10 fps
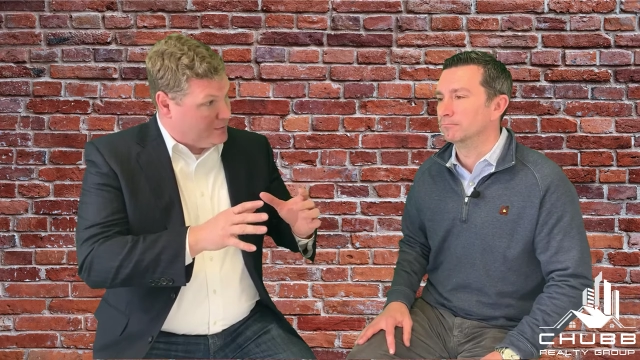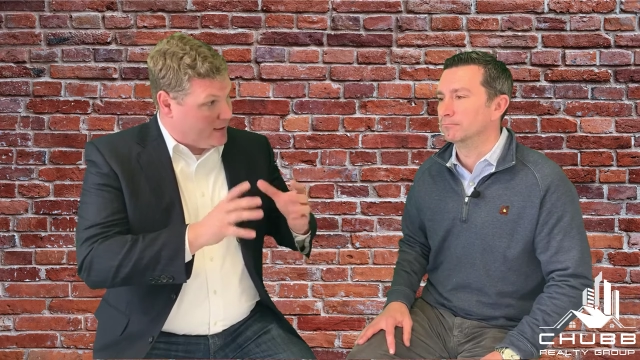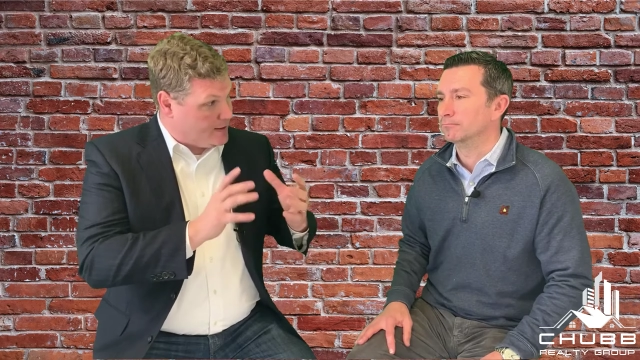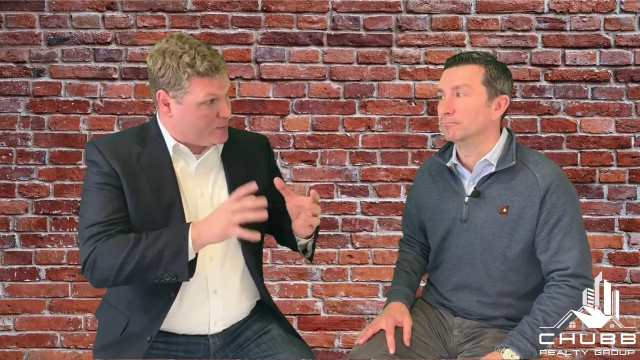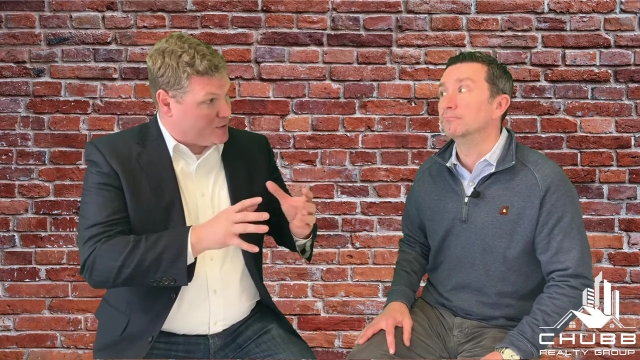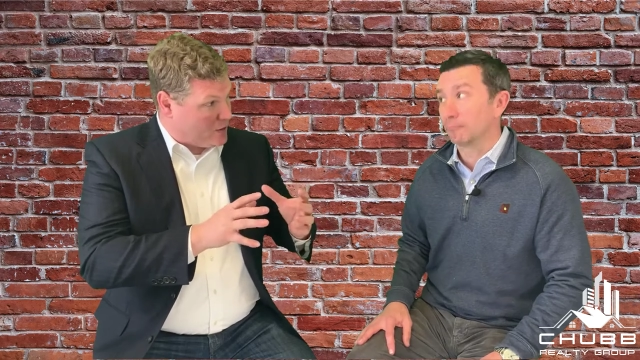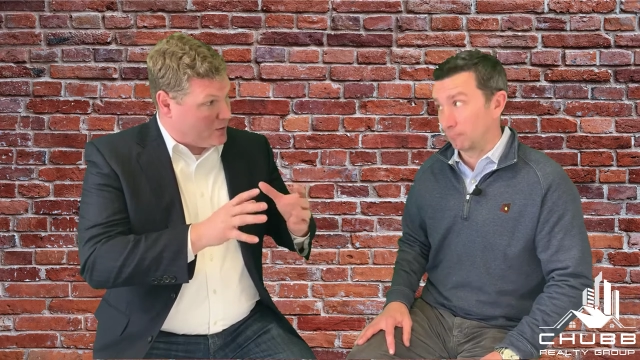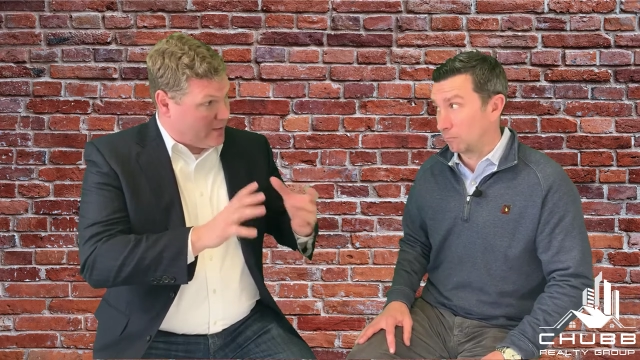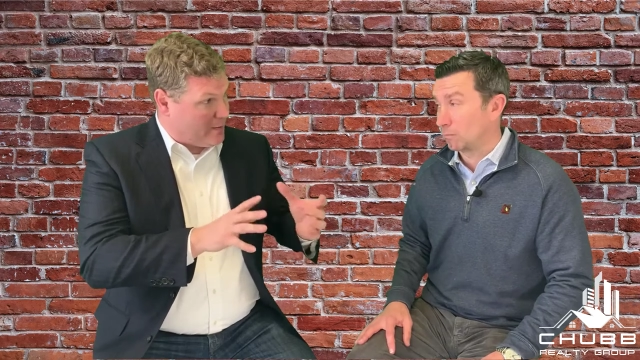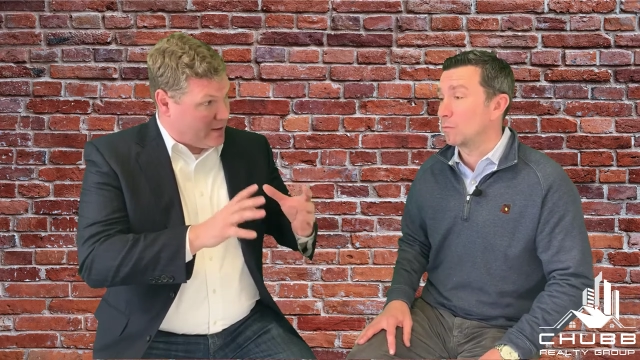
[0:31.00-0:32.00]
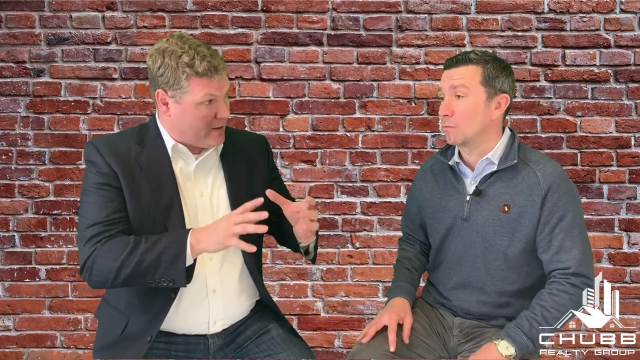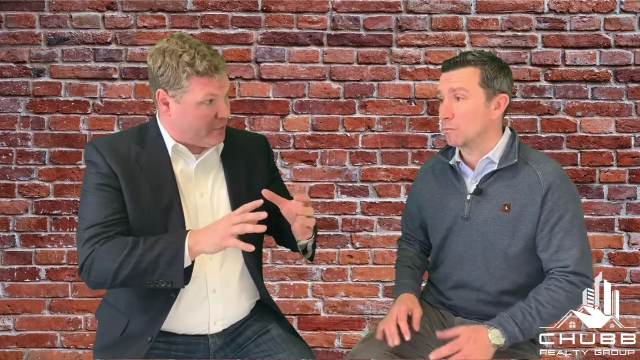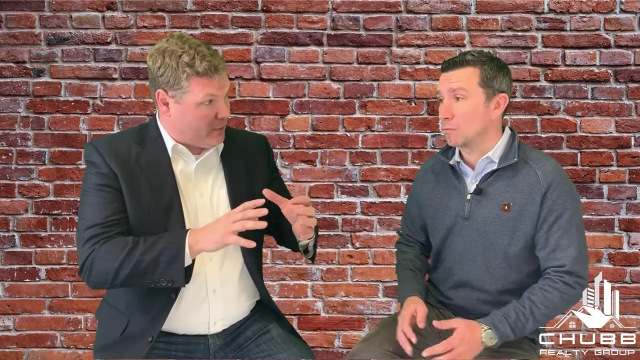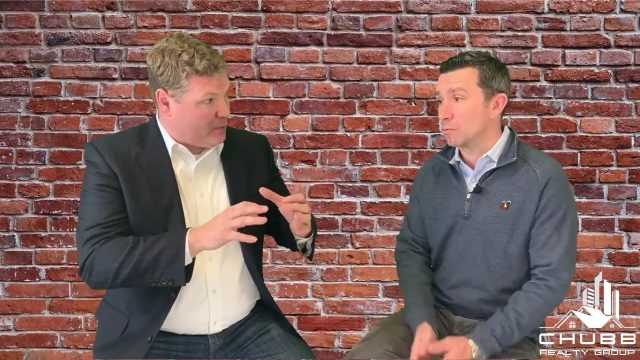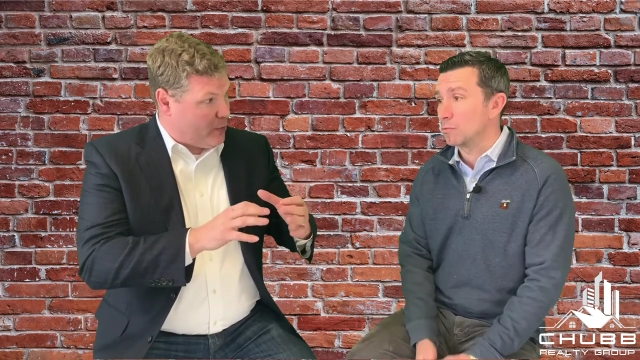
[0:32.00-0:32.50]
Speaker 1: that has been certified by that
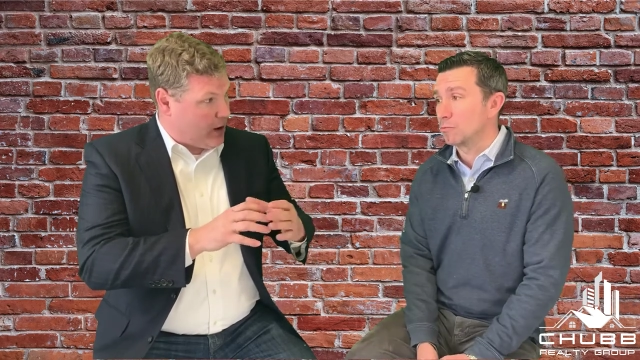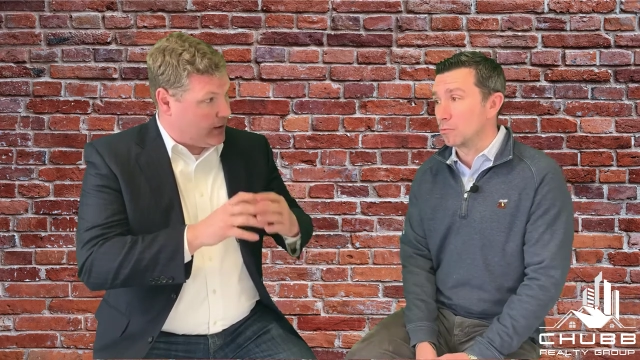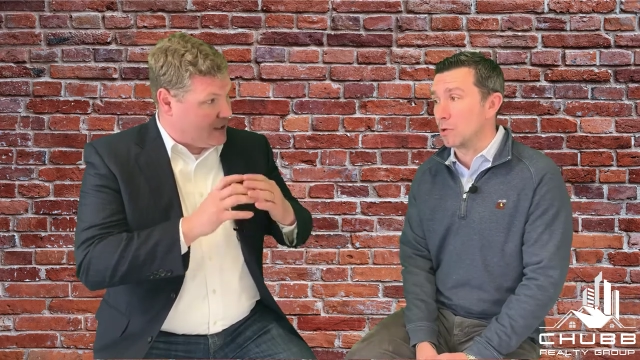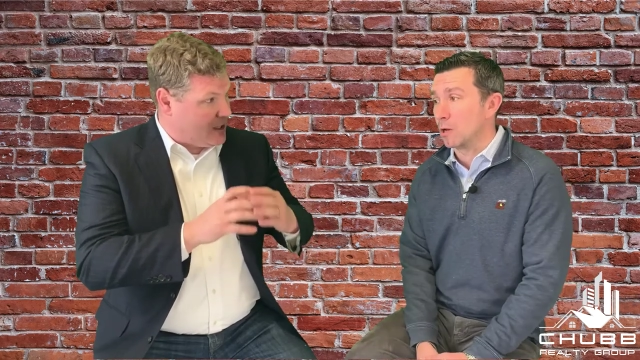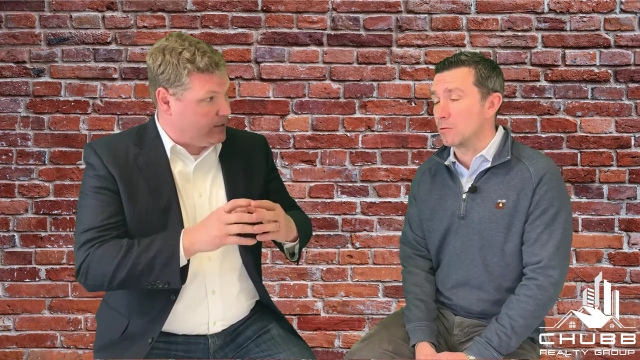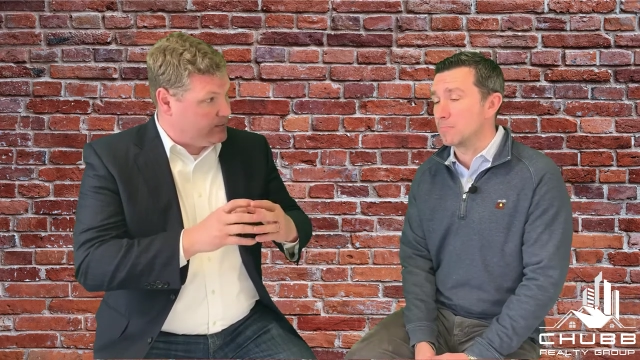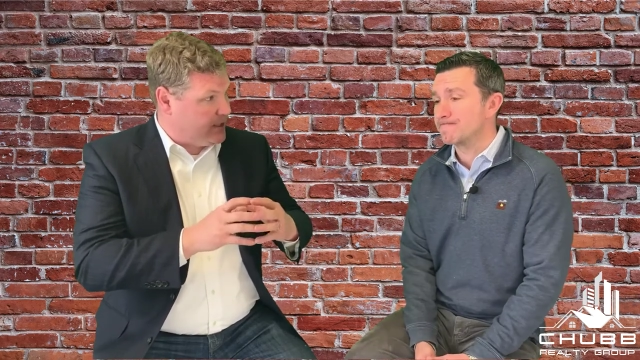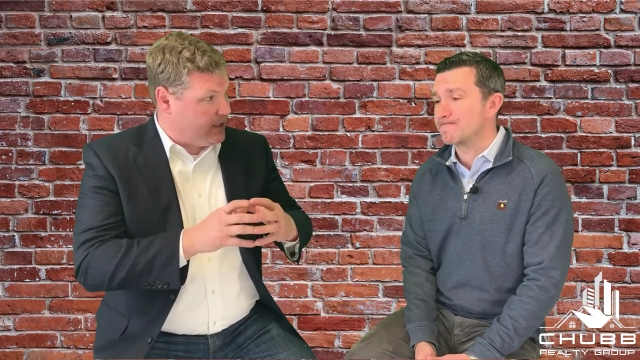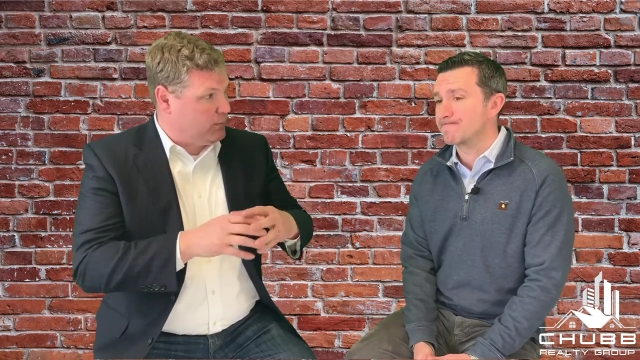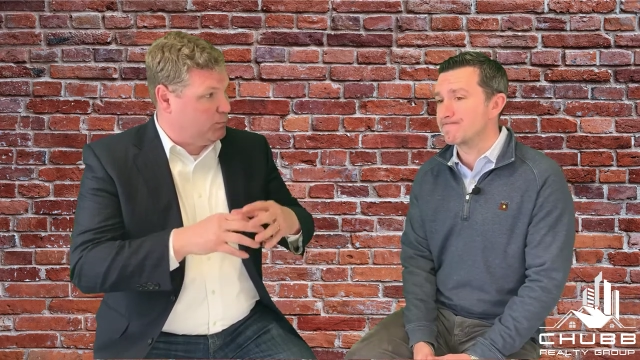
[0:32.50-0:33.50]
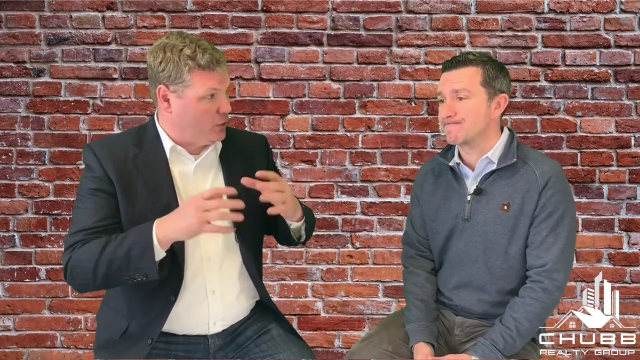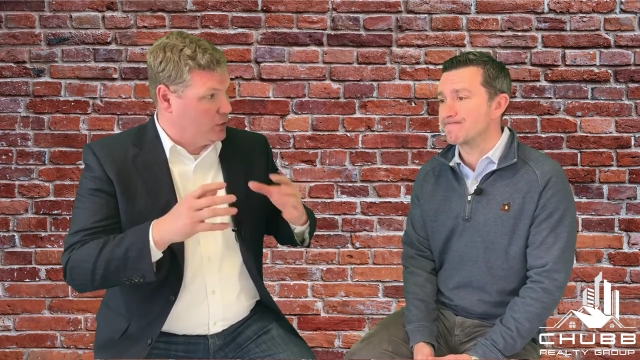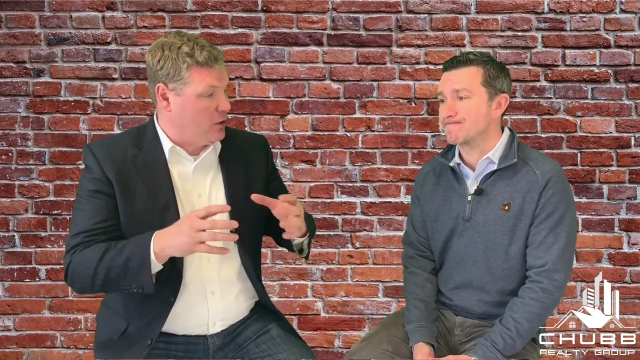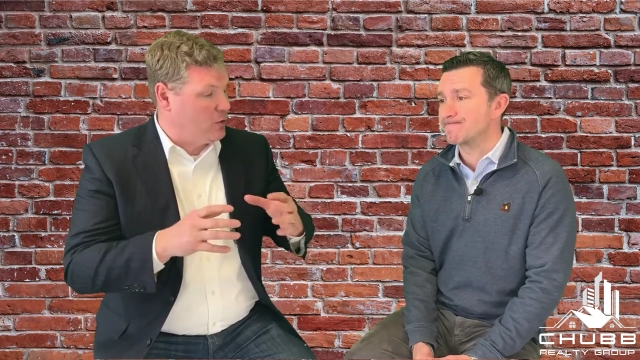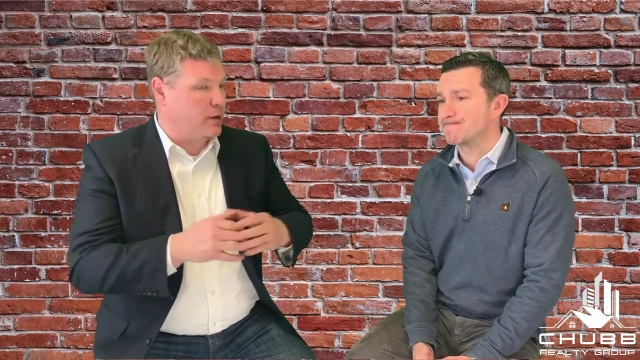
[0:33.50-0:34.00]
third party yep. comes in below agreed